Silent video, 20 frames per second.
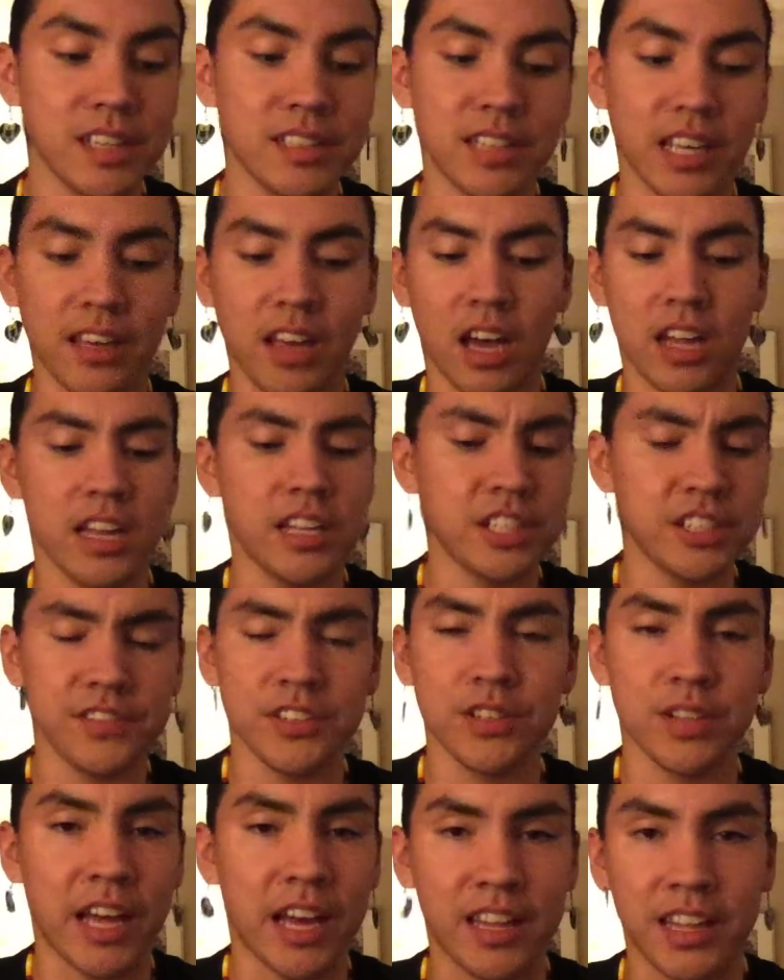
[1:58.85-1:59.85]
I got
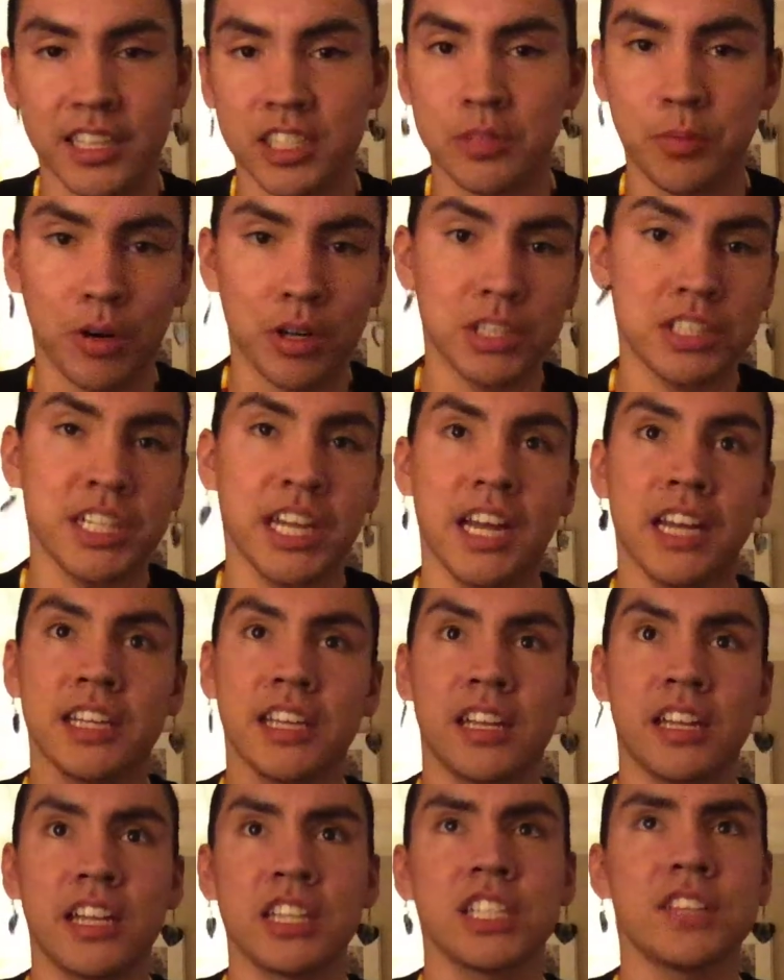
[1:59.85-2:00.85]
interviewed at like Sport Chek
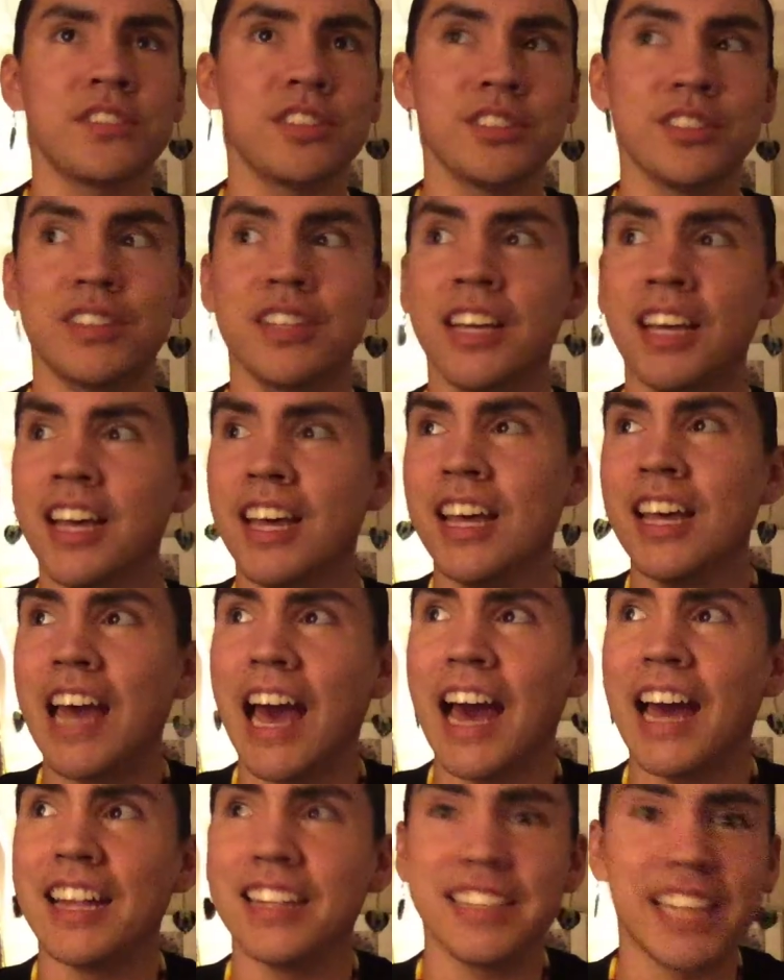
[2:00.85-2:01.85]
and interviewed
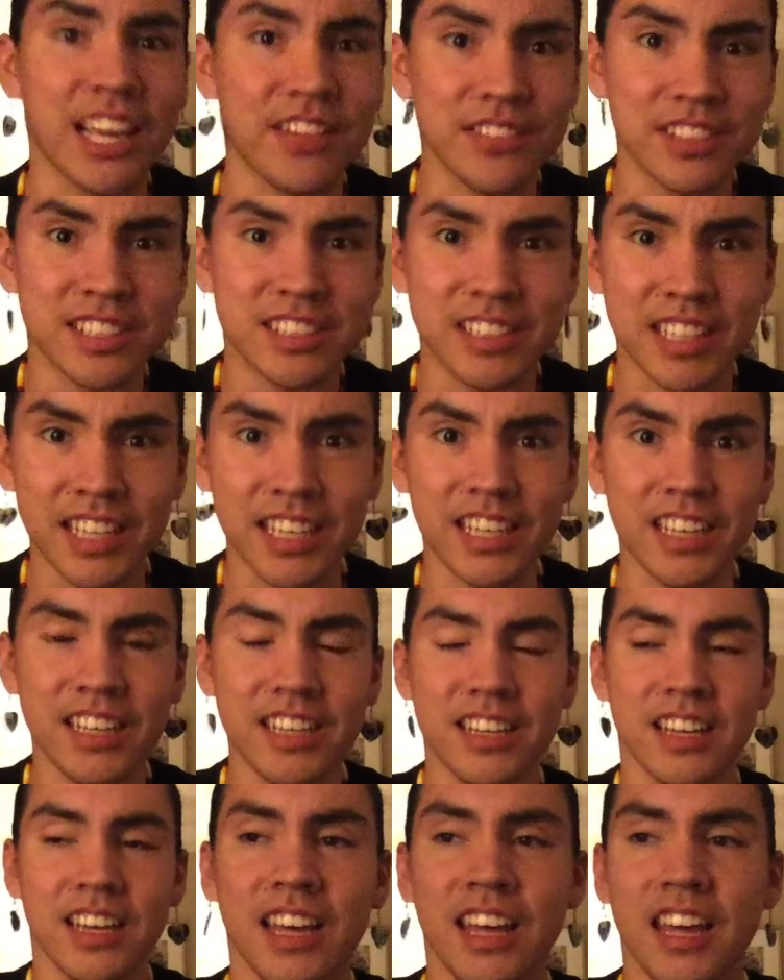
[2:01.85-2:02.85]
at David's
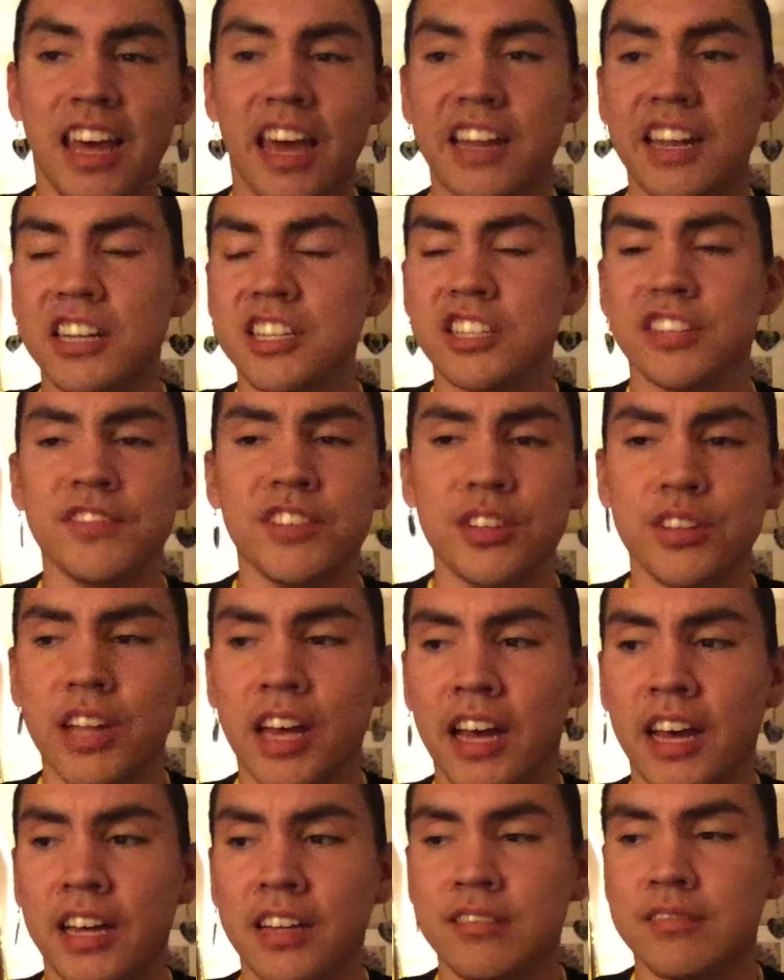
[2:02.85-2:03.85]
Tea and interviewed
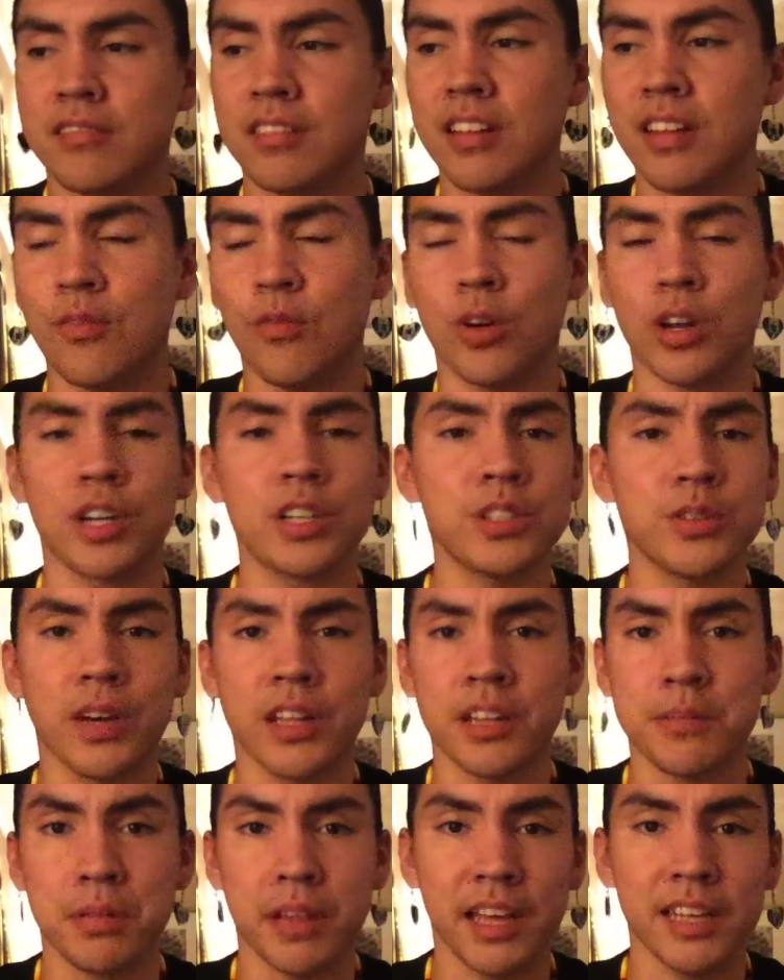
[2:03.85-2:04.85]
at one or two other
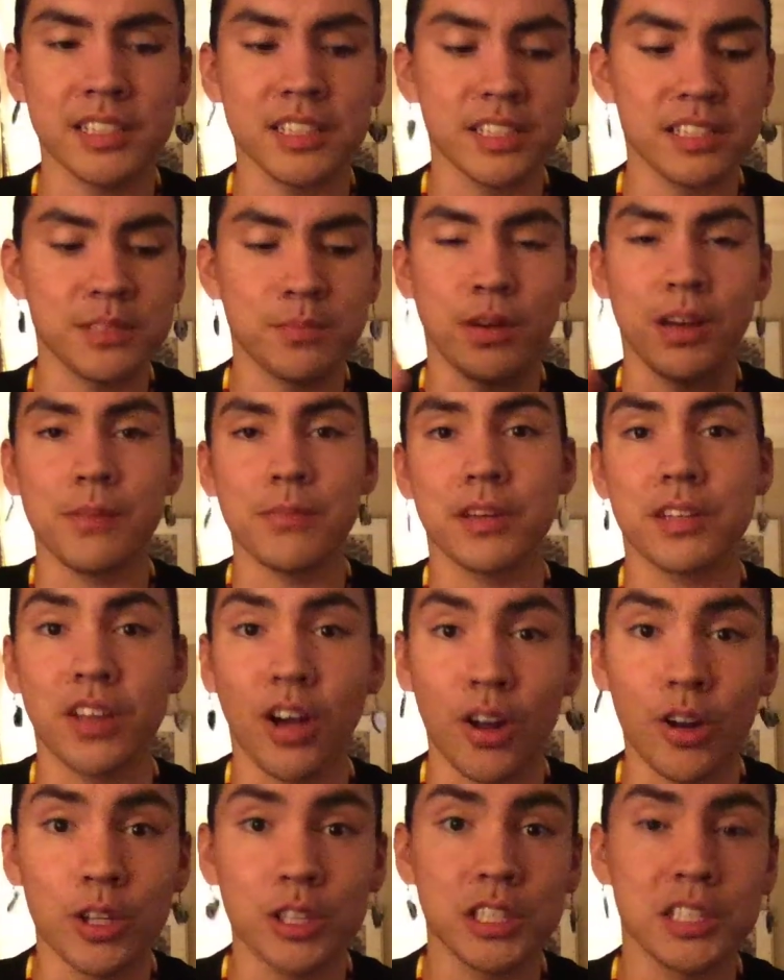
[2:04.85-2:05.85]
places, but
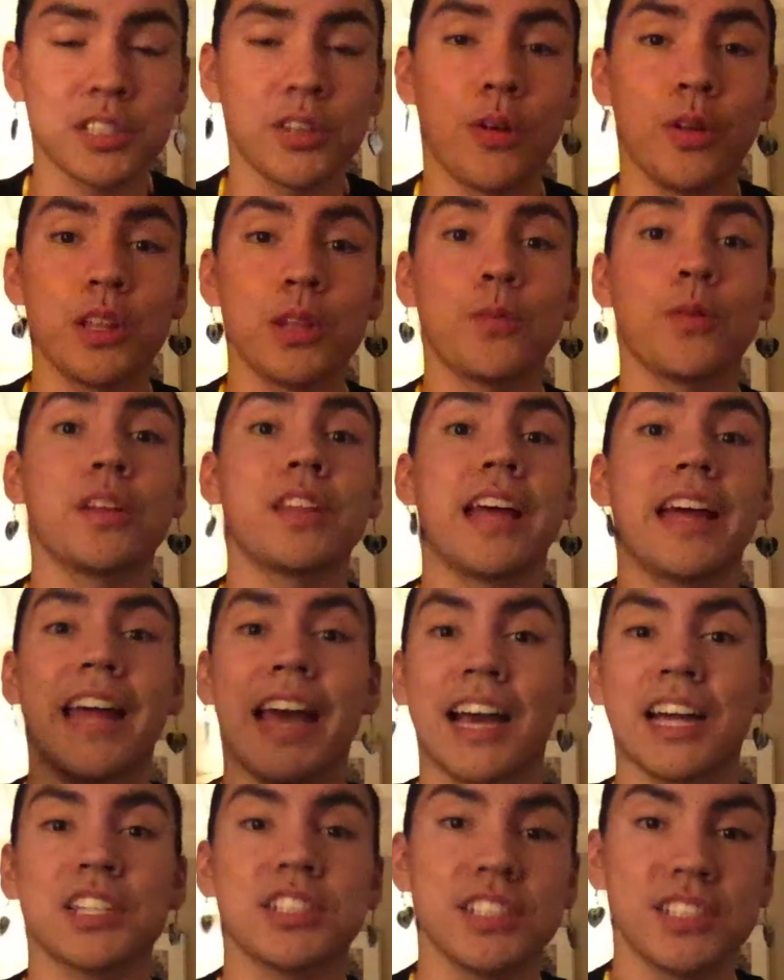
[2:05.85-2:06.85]
McDonald's is the only one that
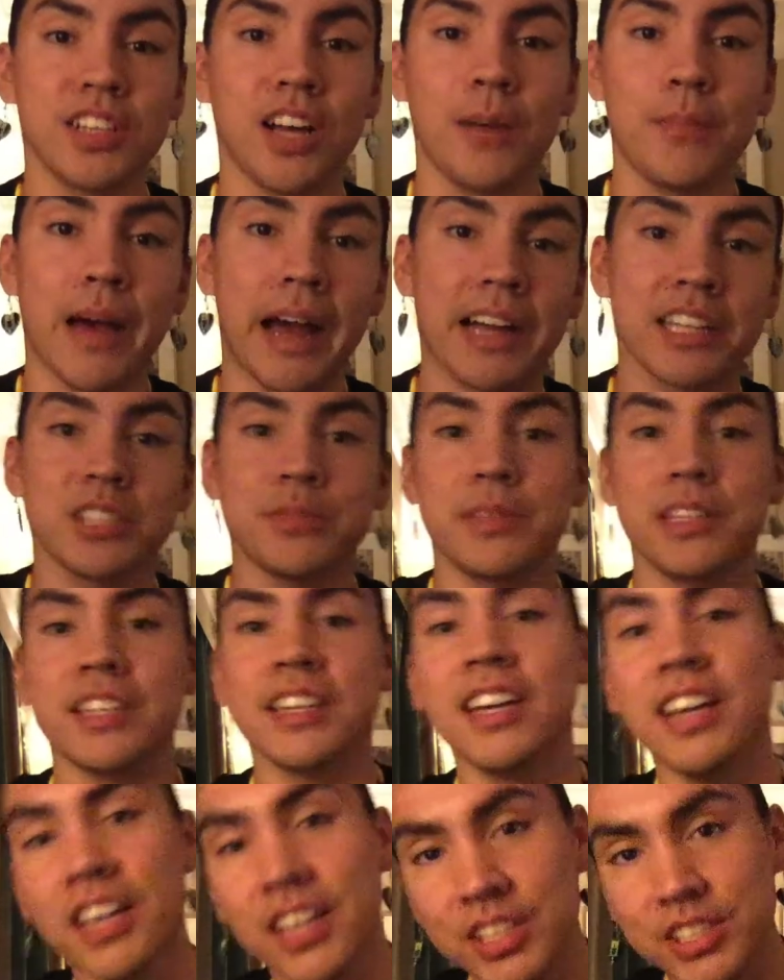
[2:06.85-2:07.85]
actually got back to me
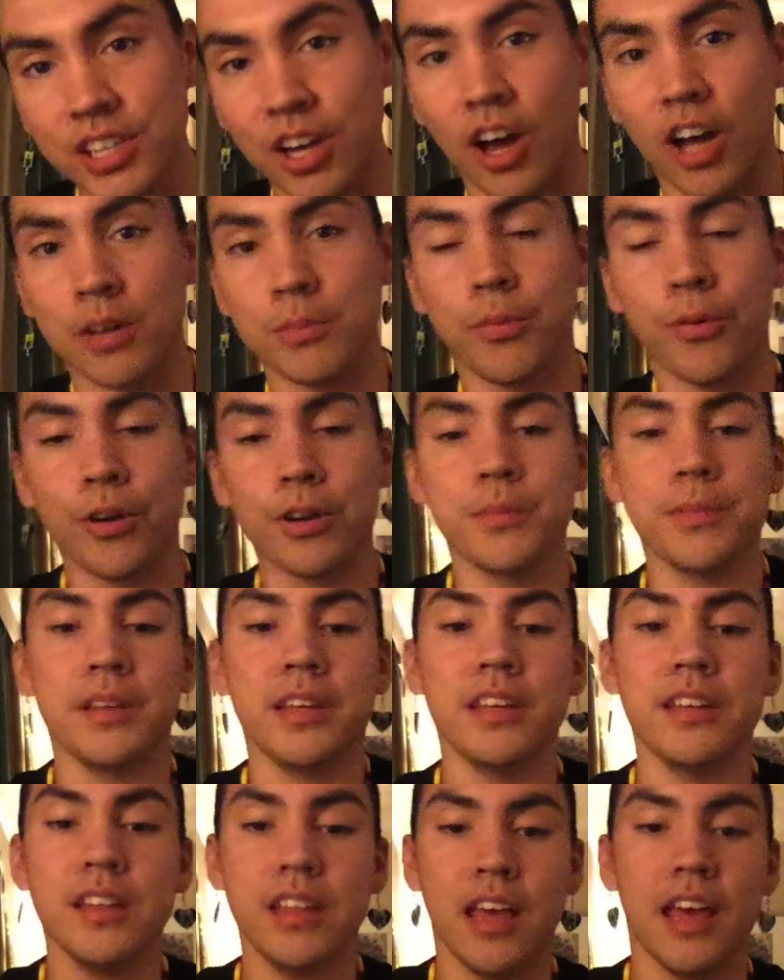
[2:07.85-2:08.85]
to onboard me
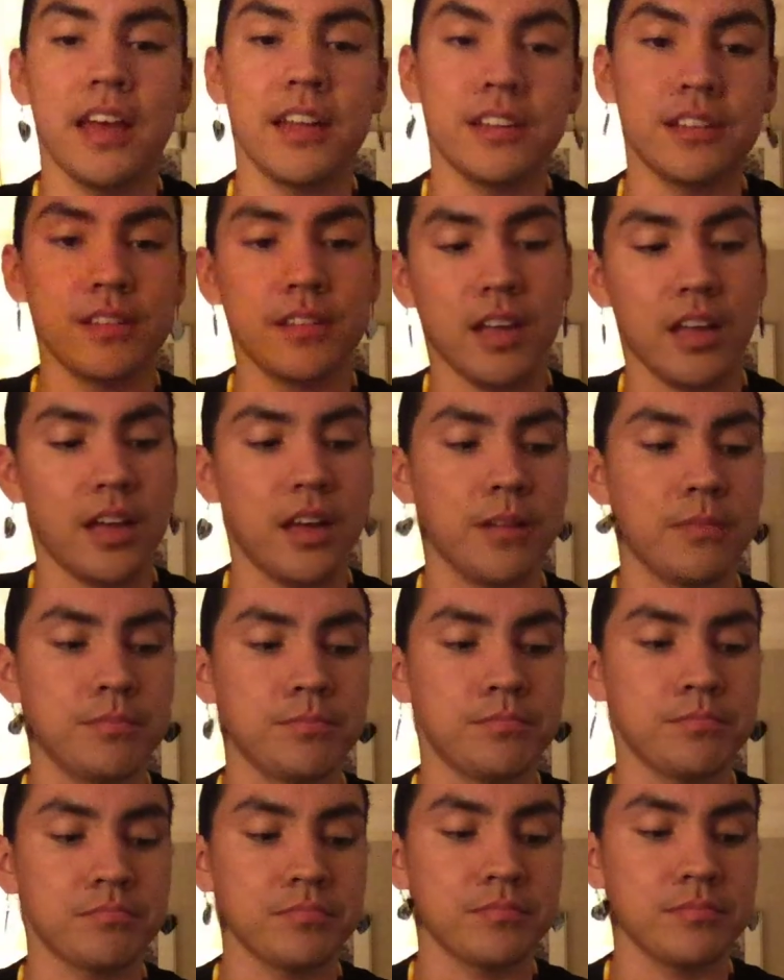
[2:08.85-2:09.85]
and um,
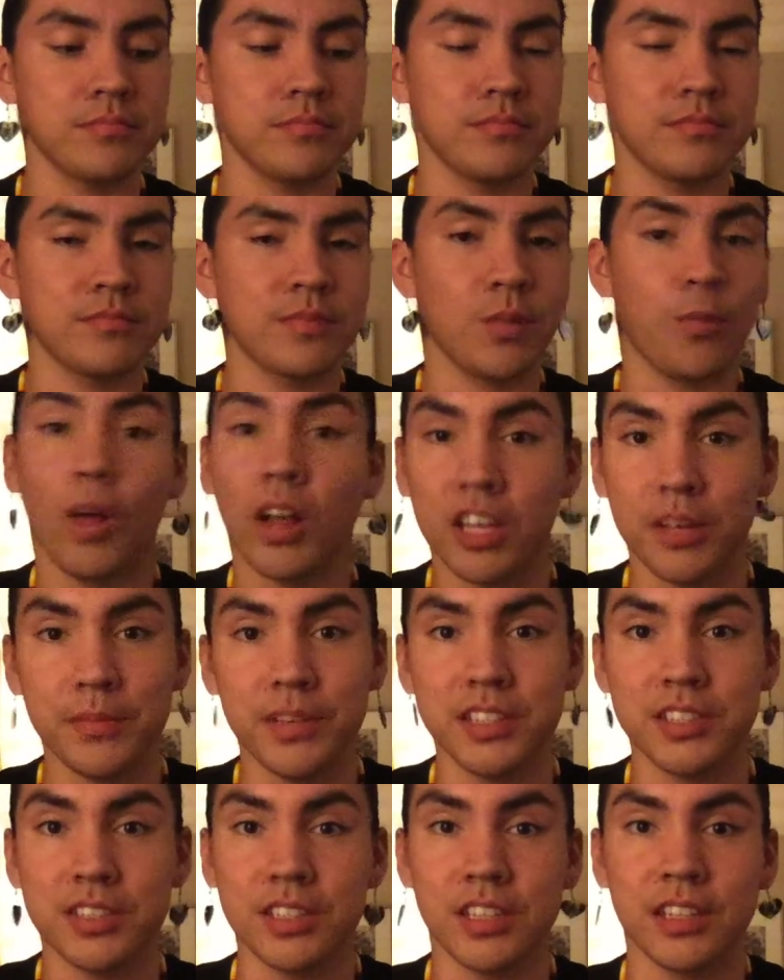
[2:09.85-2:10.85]
welcome me
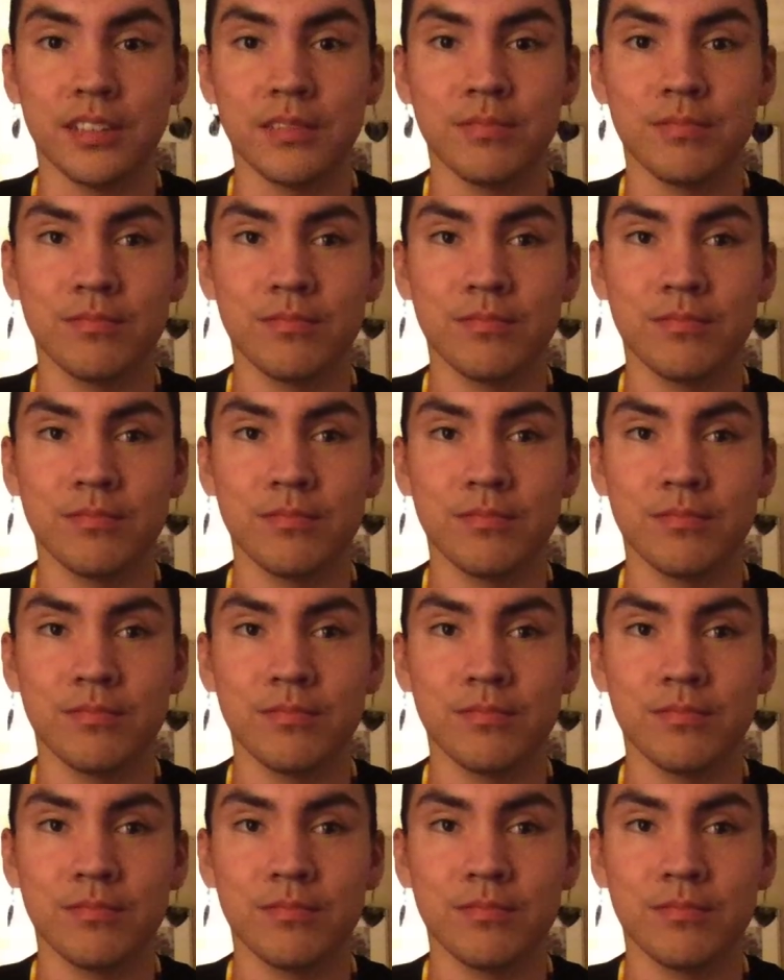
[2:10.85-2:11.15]
to the